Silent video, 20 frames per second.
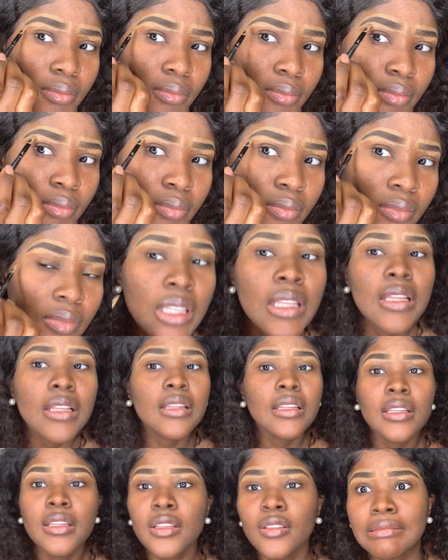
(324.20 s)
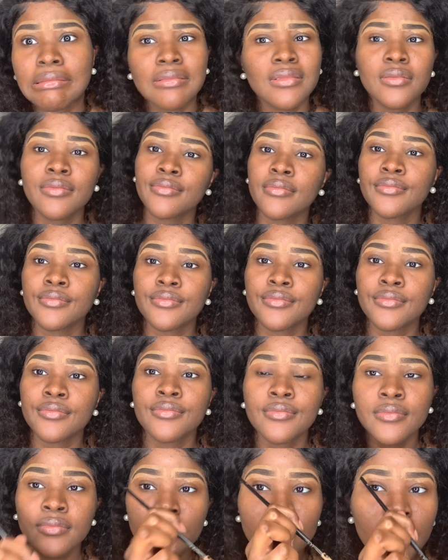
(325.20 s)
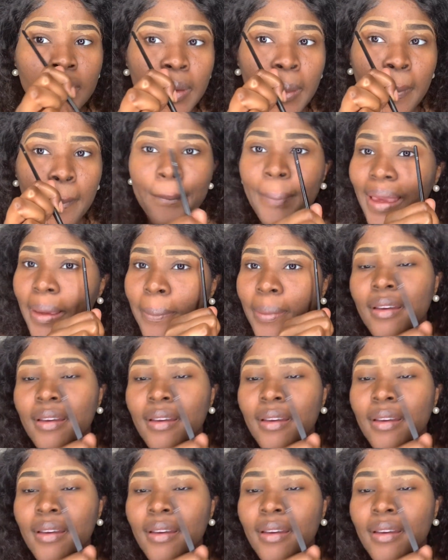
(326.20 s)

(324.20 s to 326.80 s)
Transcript: Yeah, and it's giving me some trouble.